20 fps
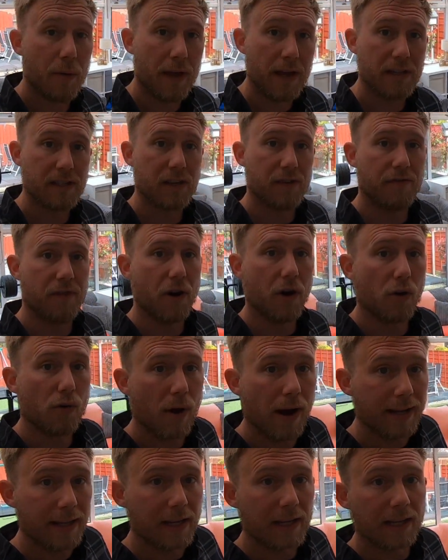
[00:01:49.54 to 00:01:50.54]
this for a
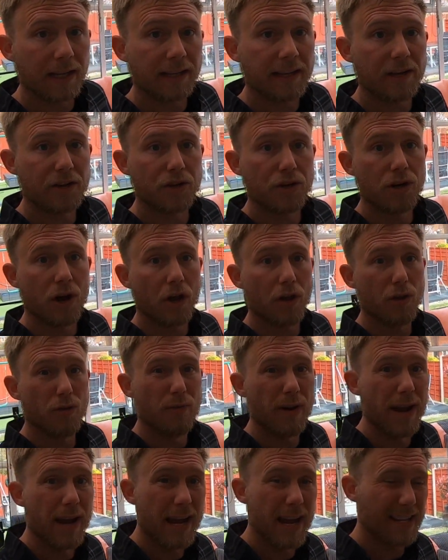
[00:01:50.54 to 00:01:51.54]
great little addition on the
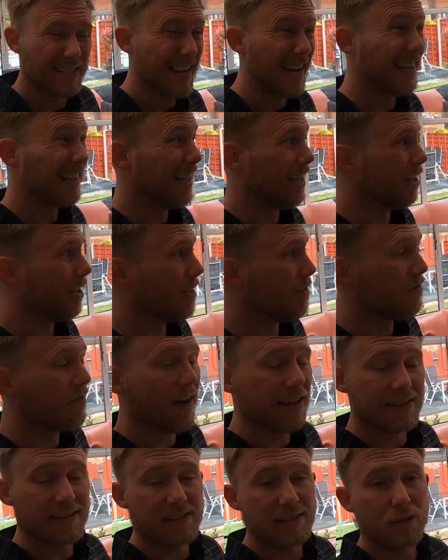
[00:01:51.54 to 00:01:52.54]
rear. I say little, in
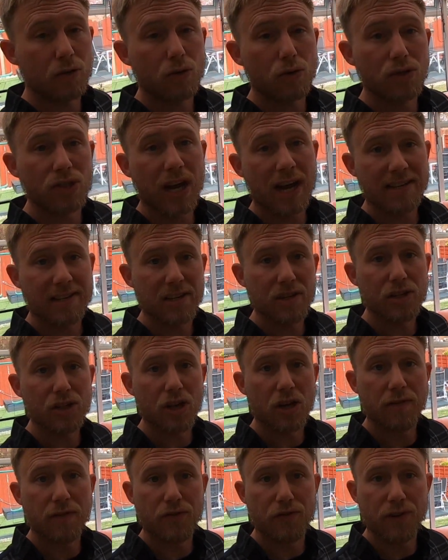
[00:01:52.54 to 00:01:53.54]
fact, it's a good sized
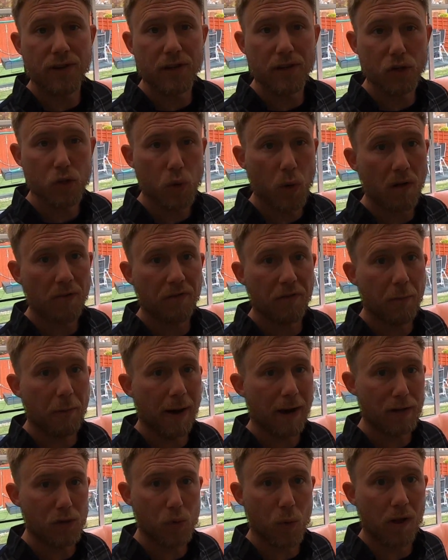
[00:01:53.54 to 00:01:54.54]
conservatory that's 12 foot
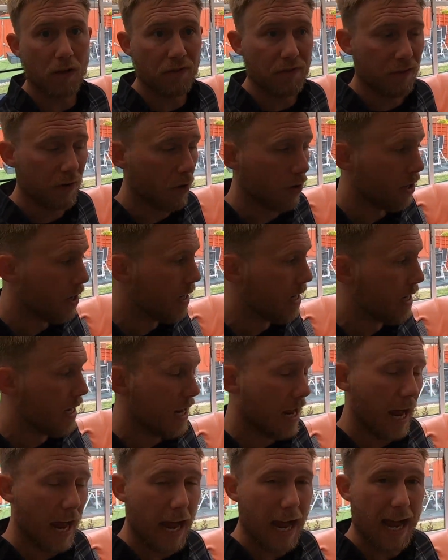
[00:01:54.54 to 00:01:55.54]
by 12 foot.
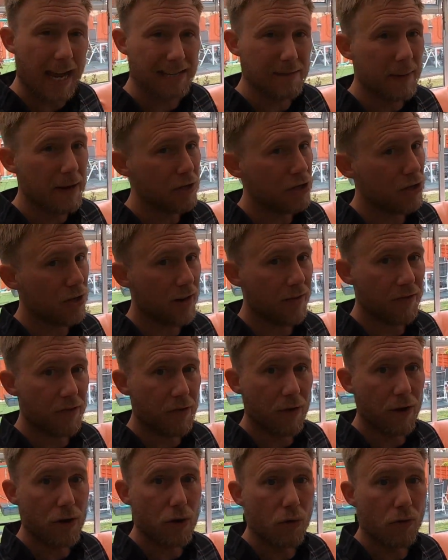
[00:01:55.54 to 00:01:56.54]
As I mentioned, if
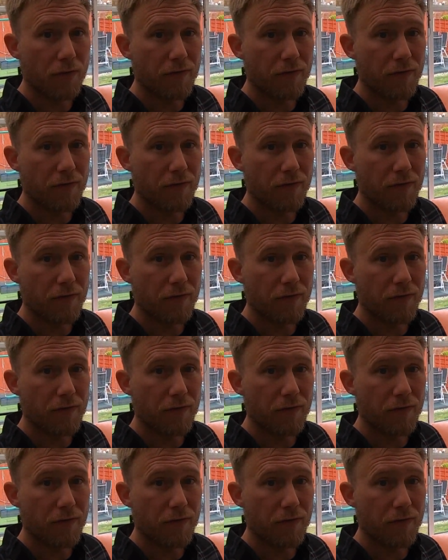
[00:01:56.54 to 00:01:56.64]
you're a young